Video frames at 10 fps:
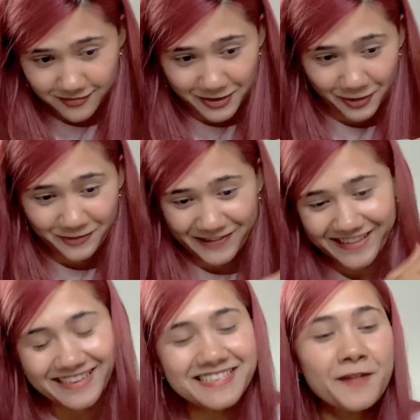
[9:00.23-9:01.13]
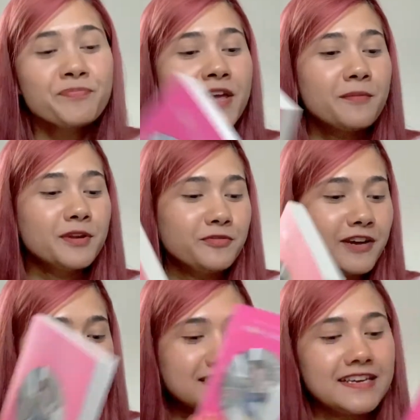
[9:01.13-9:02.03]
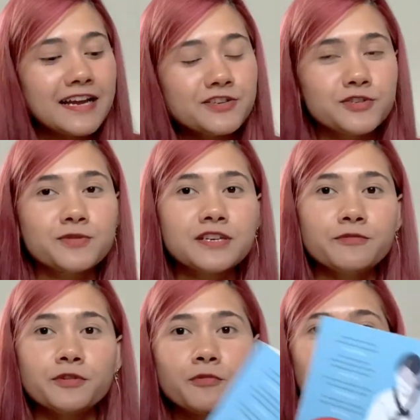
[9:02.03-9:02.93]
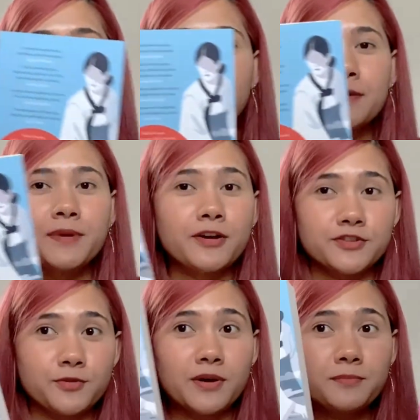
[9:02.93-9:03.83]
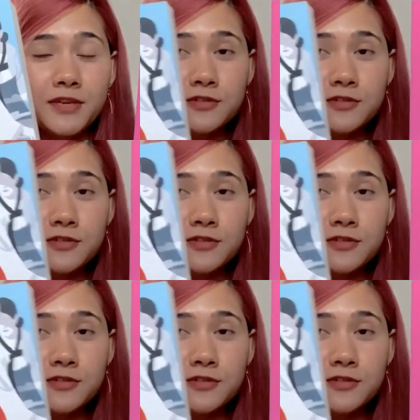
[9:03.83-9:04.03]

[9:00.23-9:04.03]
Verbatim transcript: go for this. But if you guys think I should do a different one because you want me to